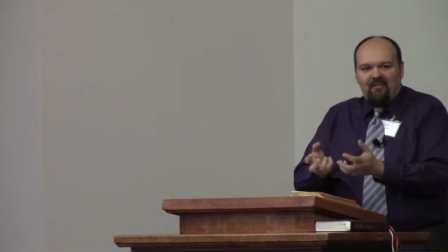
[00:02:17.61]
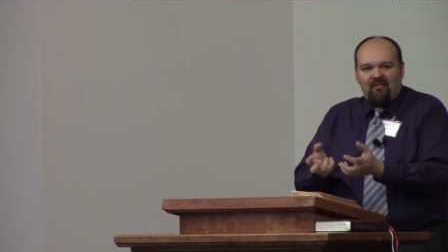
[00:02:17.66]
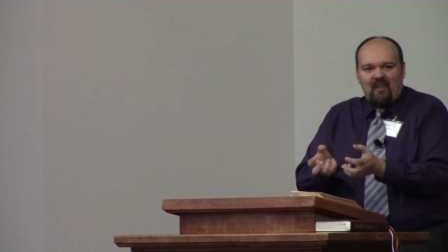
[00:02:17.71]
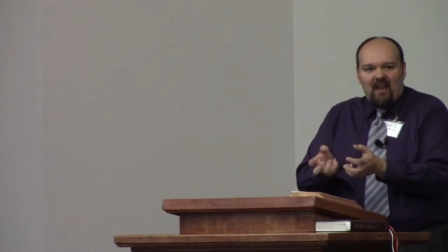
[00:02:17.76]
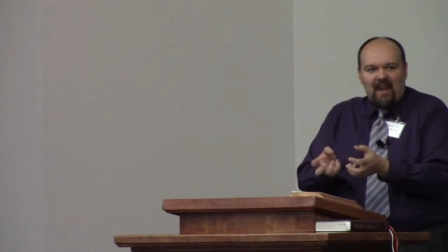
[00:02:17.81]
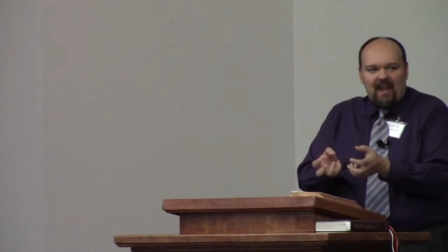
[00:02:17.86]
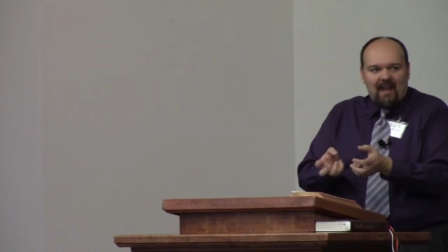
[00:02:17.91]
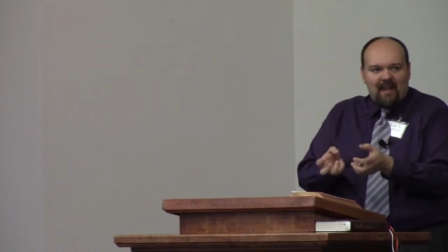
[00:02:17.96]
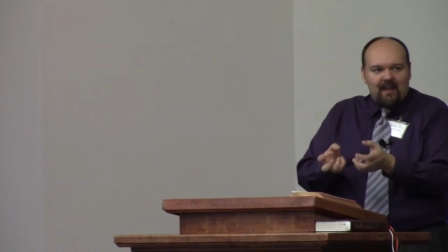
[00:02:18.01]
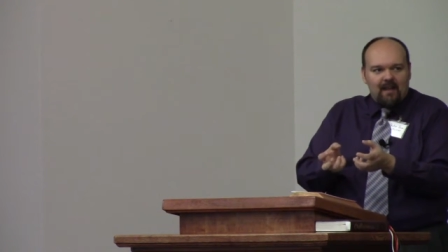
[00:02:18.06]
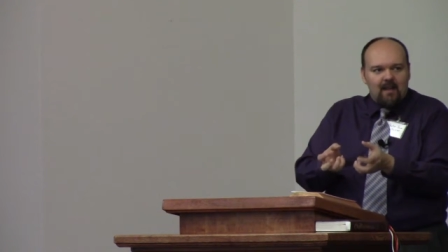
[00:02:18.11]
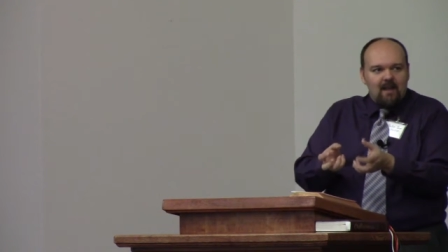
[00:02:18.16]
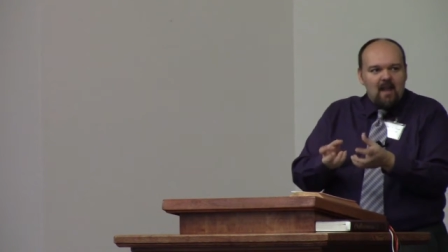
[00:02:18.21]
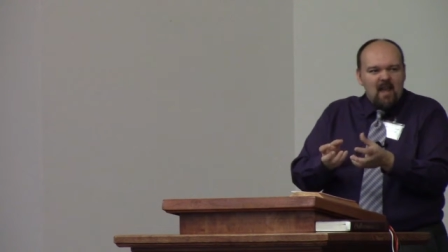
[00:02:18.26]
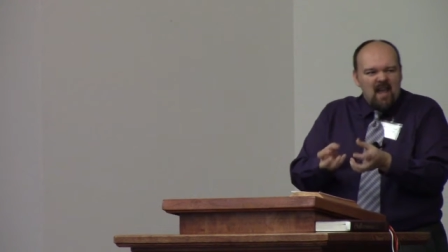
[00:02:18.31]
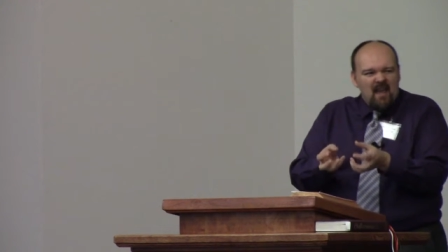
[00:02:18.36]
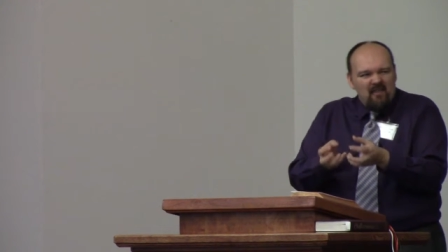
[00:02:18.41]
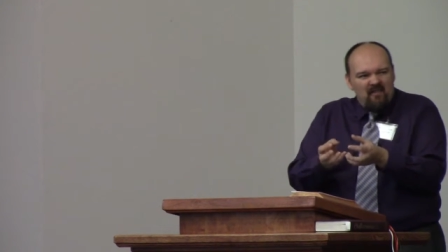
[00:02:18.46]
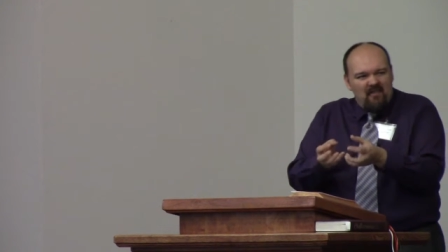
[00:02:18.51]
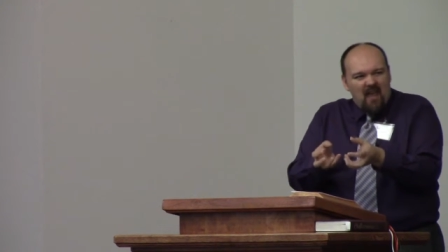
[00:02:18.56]
thing,
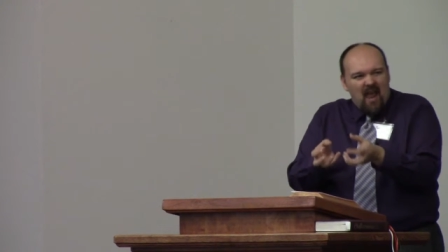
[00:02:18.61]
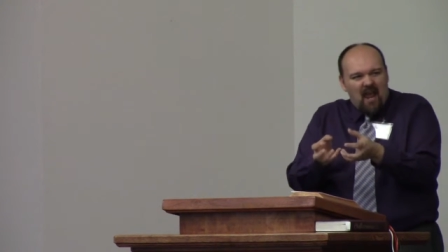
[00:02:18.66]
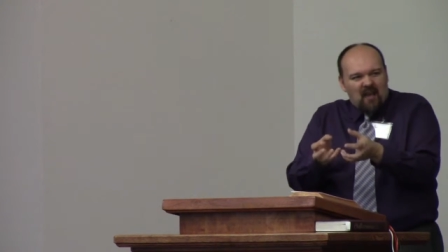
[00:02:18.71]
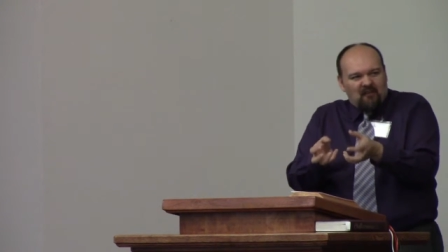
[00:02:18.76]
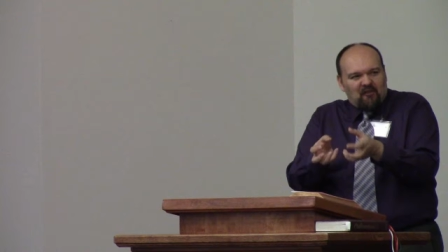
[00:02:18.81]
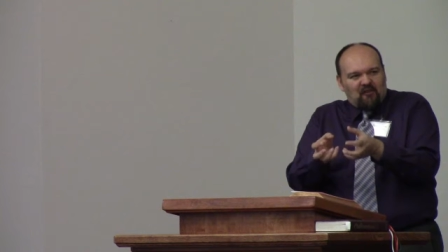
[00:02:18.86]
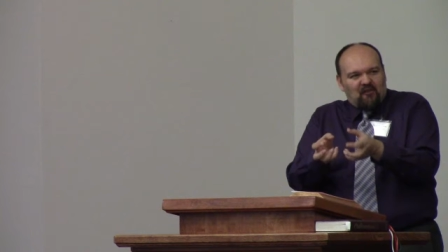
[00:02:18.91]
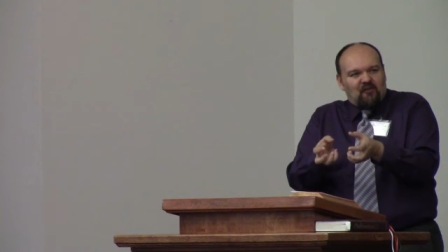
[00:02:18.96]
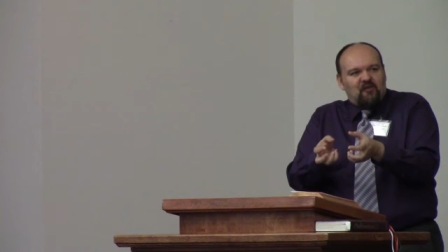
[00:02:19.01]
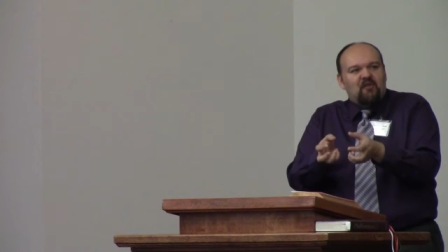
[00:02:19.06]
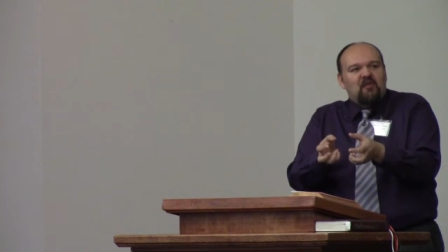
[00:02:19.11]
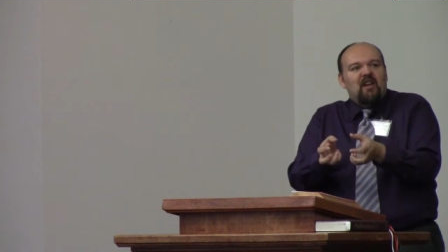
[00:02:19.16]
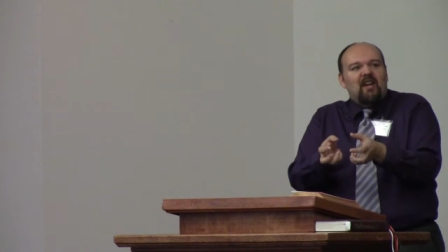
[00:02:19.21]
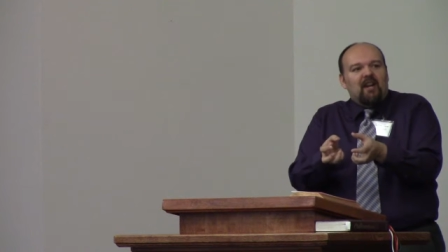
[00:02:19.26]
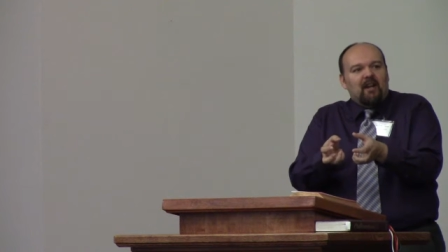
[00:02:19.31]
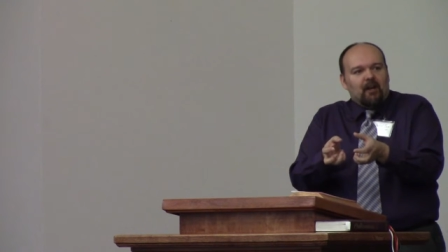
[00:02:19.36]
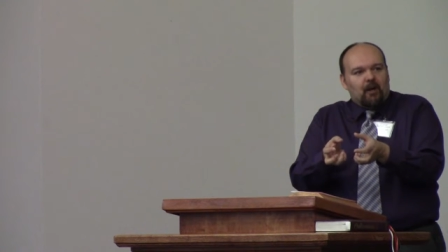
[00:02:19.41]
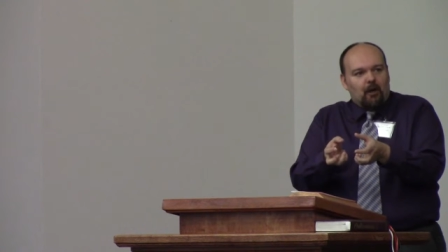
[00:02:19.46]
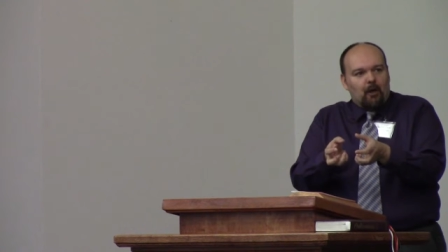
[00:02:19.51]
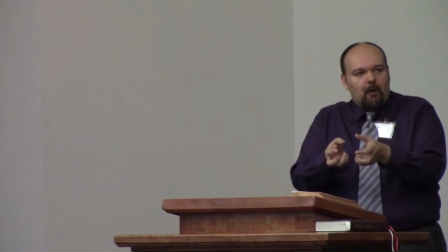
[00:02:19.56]
that
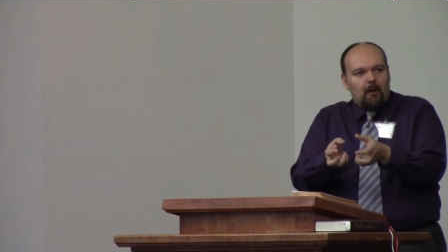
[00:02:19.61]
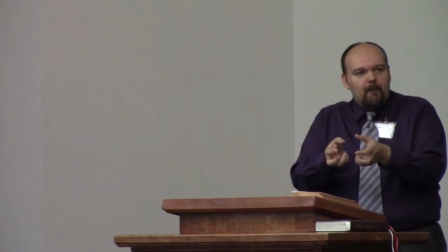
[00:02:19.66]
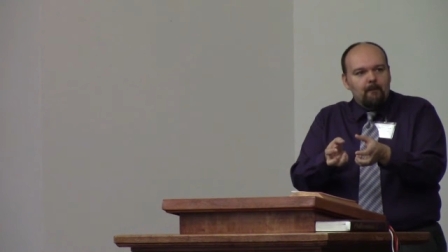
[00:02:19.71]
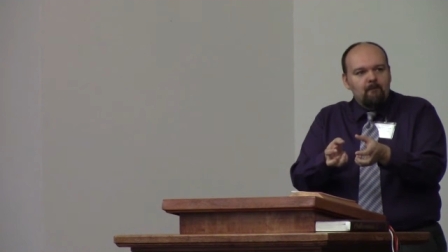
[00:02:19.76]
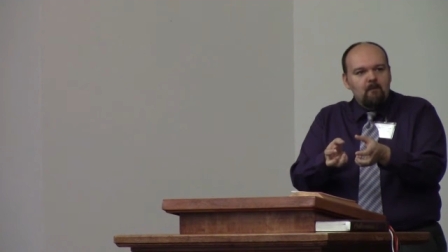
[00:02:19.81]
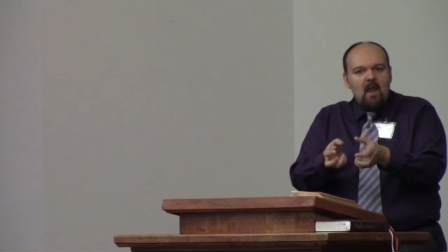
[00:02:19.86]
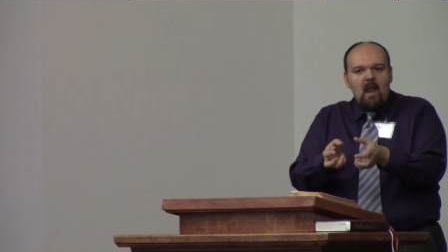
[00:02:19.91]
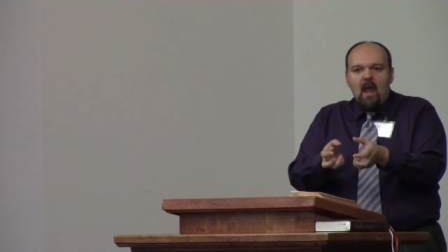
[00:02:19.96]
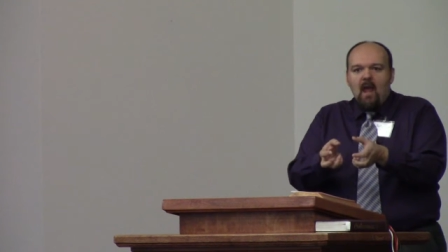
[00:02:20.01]
fear,